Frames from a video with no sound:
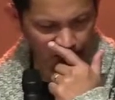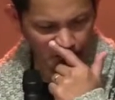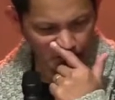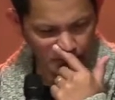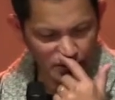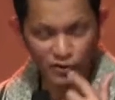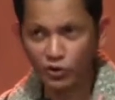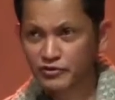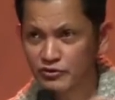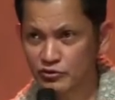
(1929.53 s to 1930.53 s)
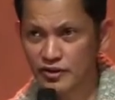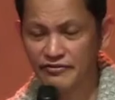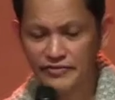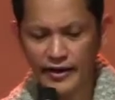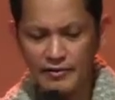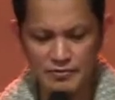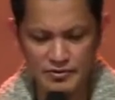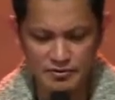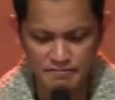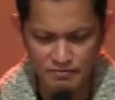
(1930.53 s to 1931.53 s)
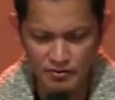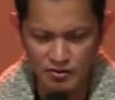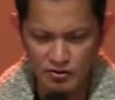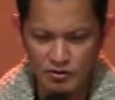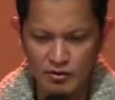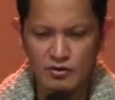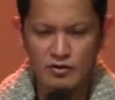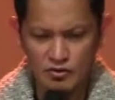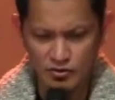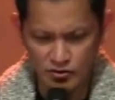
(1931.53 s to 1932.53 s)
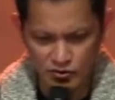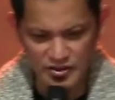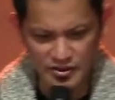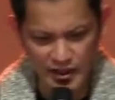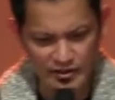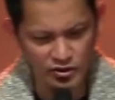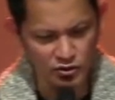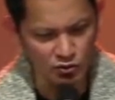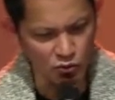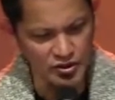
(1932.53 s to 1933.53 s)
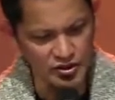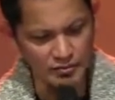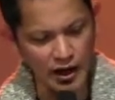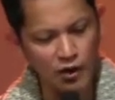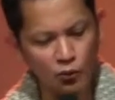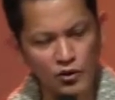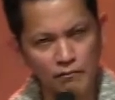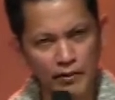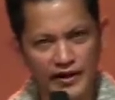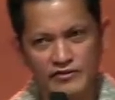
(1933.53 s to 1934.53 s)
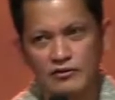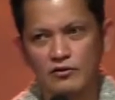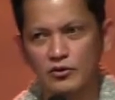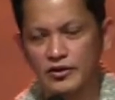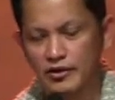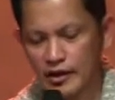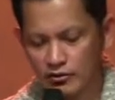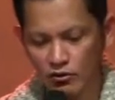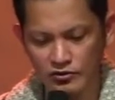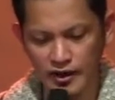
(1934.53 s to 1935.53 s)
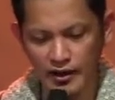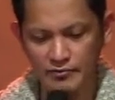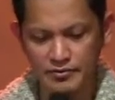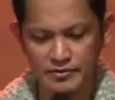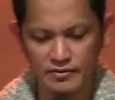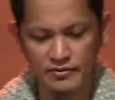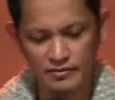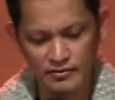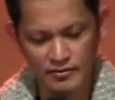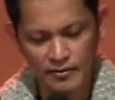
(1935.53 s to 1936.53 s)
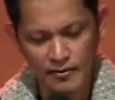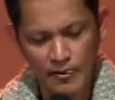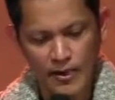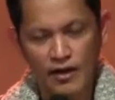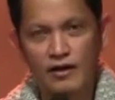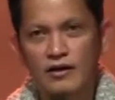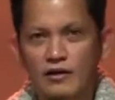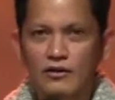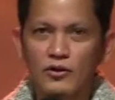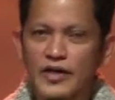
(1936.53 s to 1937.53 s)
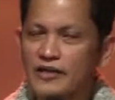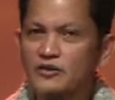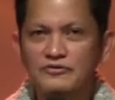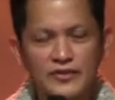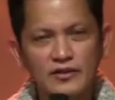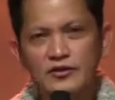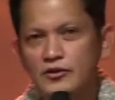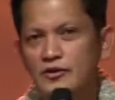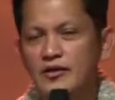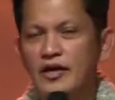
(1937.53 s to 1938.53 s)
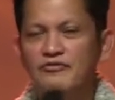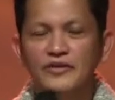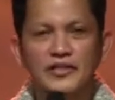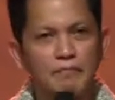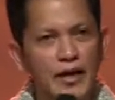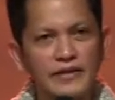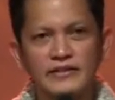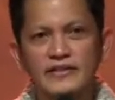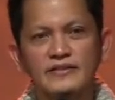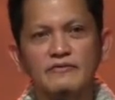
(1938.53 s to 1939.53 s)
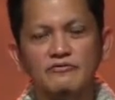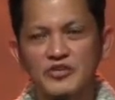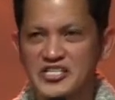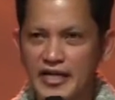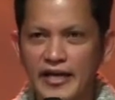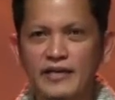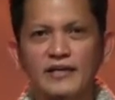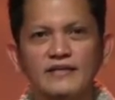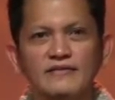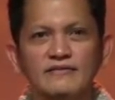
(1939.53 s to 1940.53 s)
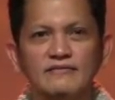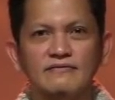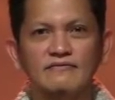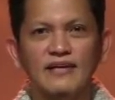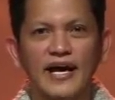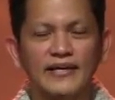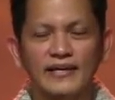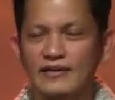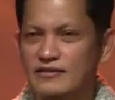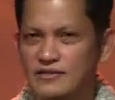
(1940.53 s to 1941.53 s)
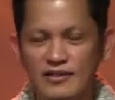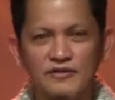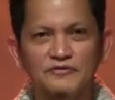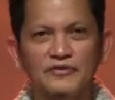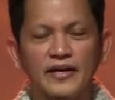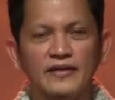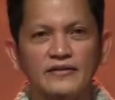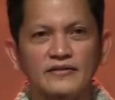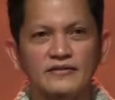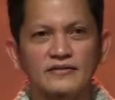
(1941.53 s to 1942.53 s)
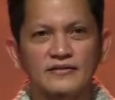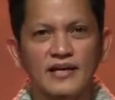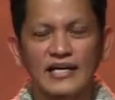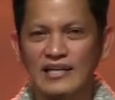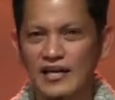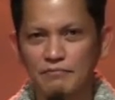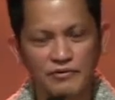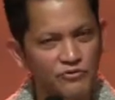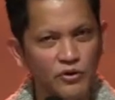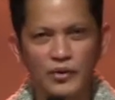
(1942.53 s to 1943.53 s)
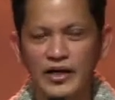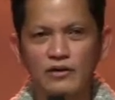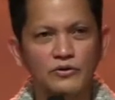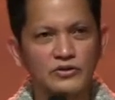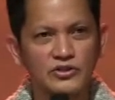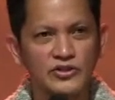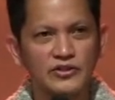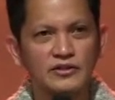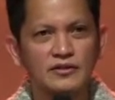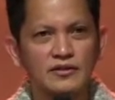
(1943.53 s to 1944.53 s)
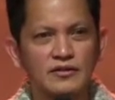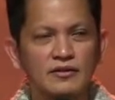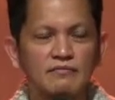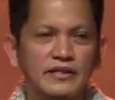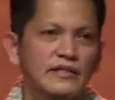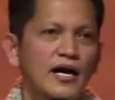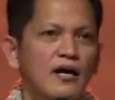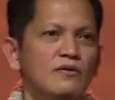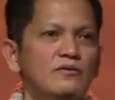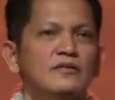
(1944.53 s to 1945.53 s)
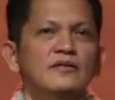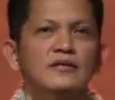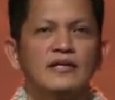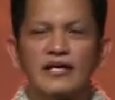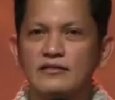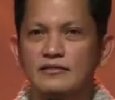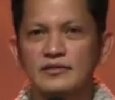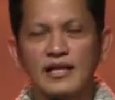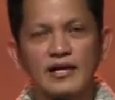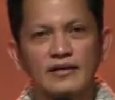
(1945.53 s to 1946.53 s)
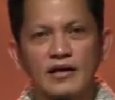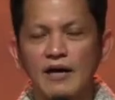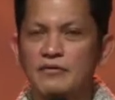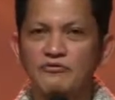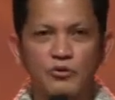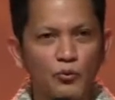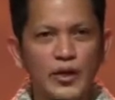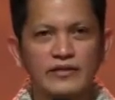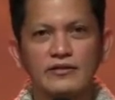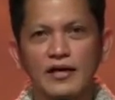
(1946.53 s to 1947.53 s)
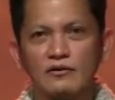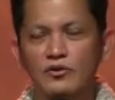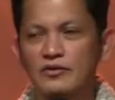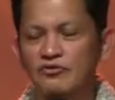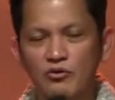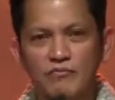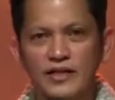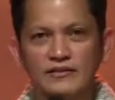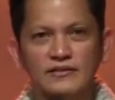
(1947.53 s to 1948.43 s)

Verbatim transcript: When you're going through tough times, you decide that you will worship. I will bless the Lord at all times. Lord, I don't feel you. I felt abandoned, forsaken. I cannot see your face, unlike before when I go to church. But now, it seems like I'm in for weeks now, Lord, for months.